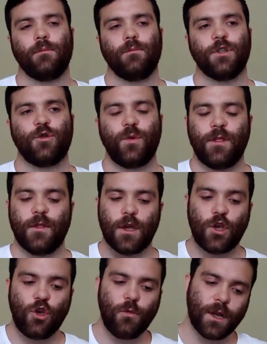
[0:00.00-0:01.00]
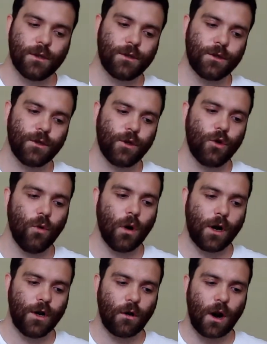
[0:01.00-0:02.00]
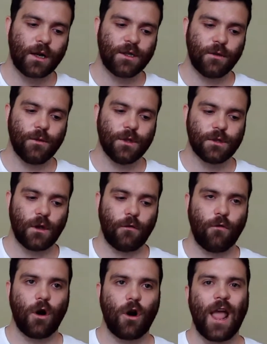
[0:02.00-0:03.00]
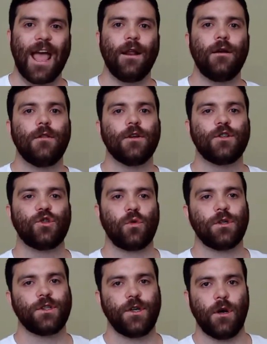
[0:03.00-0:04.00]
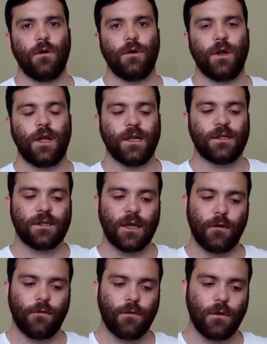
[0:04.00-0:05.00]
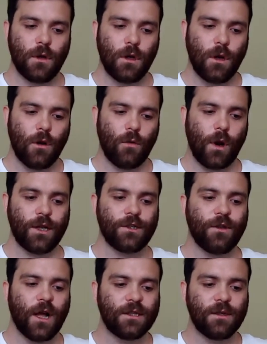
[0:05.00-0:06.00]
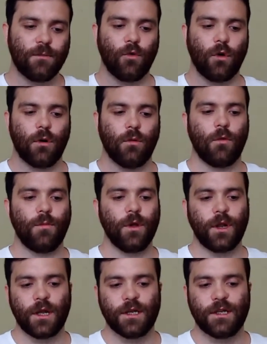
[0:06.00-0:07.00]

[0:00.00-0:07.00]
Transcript: between the humans who are interacting with the software and the source code itself, right? So that's important. We're building a